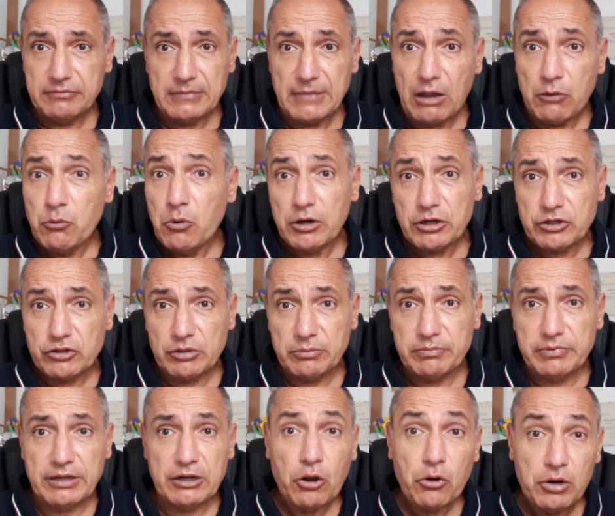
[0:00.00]
a
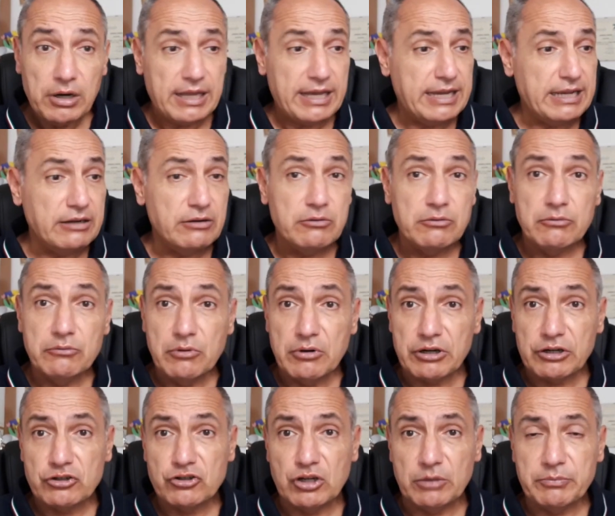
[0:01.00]
workshop, an online
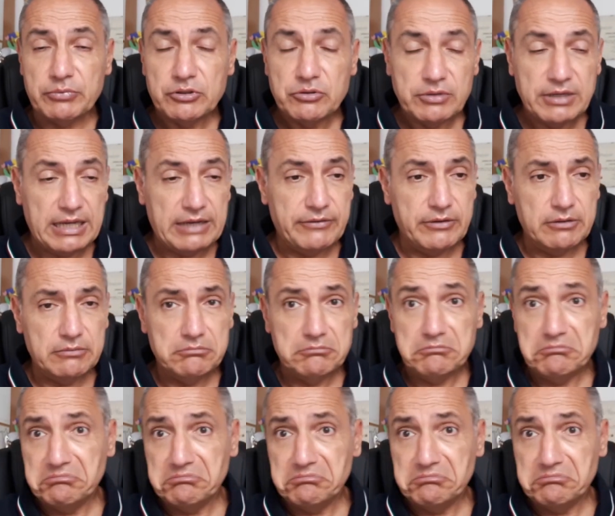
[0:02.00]
workshop together,